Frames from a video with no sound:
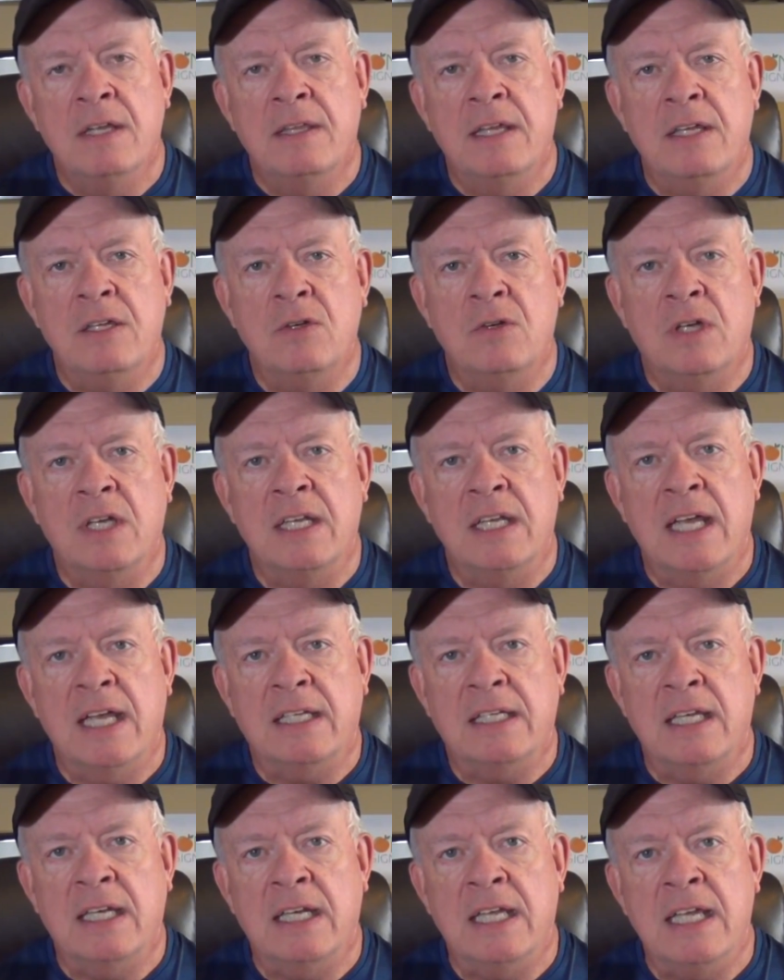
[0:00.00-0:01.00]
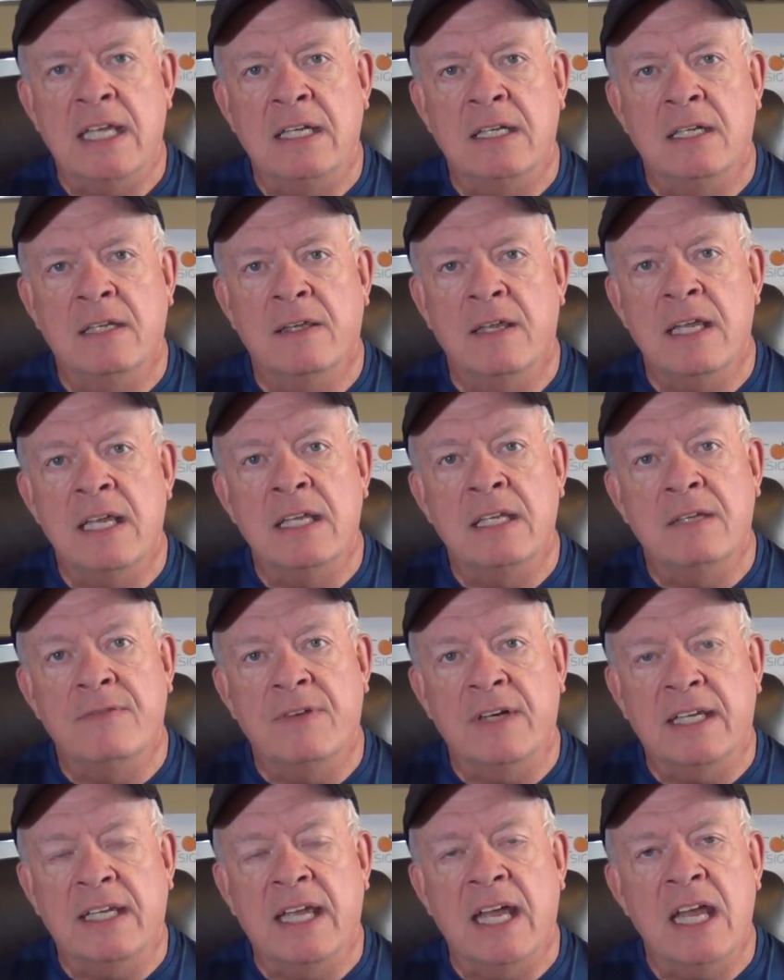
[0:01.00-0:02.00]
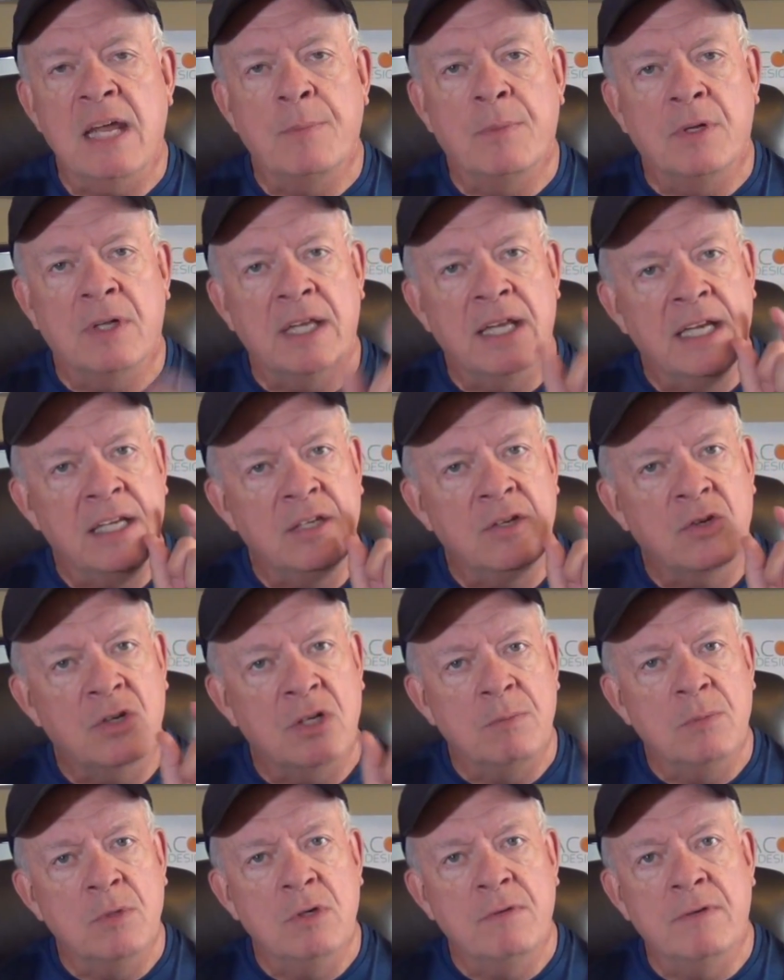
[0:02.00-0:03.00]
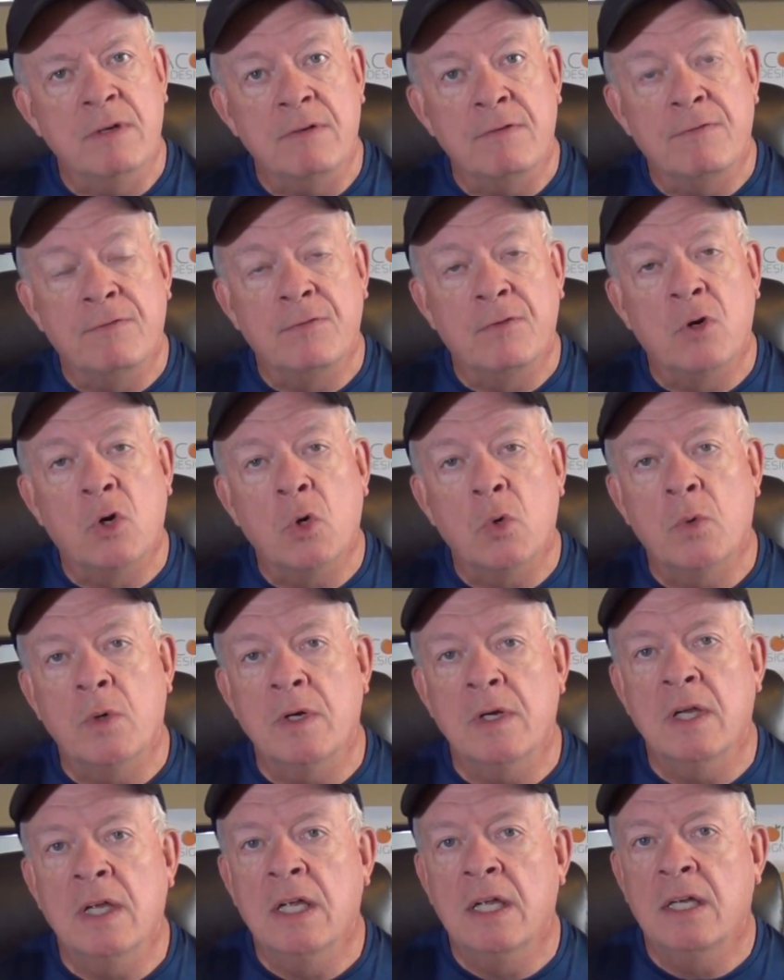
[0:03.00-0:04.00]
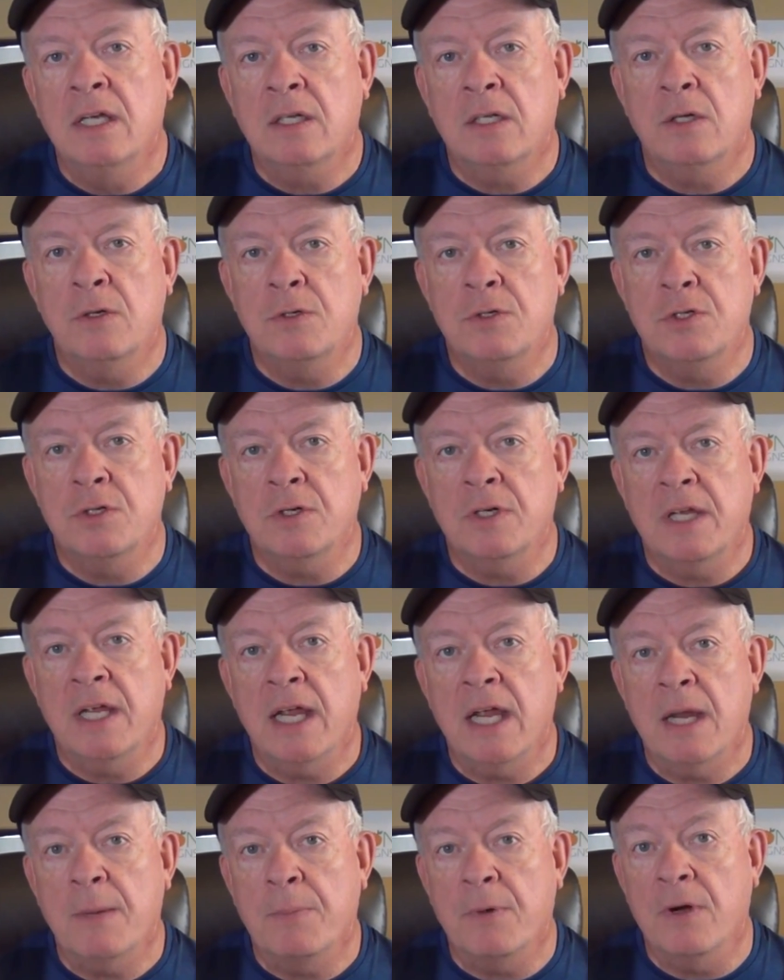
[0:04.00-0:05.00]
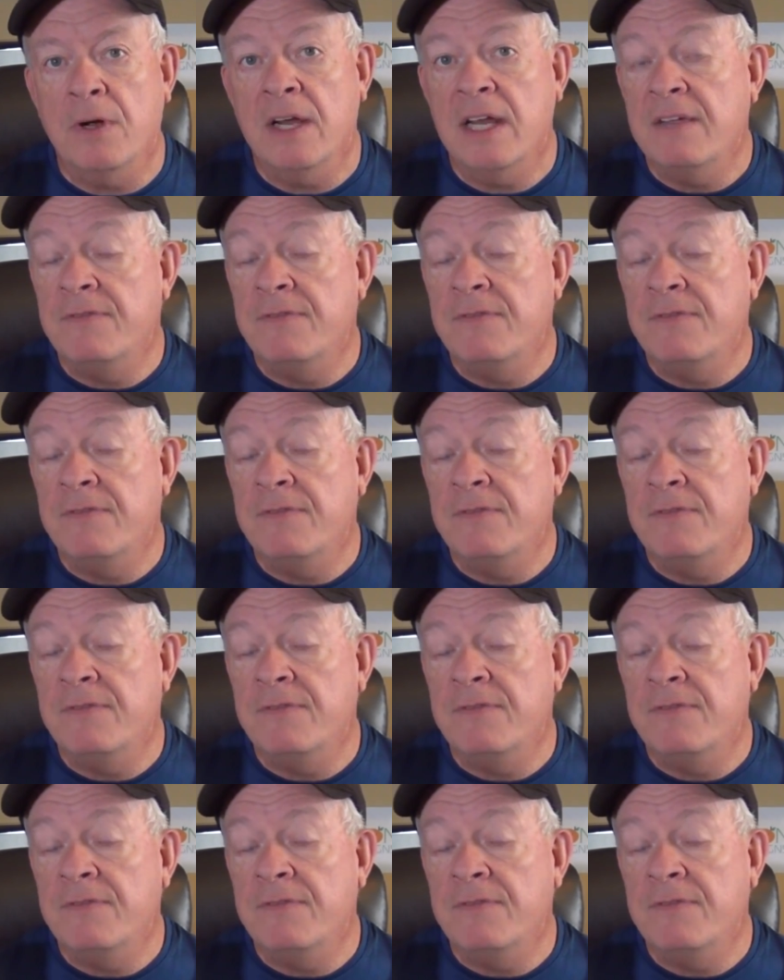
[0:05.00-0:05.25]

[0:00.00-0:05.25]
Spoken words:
that you connect at the end of a cable, and you move it forward close to your camper.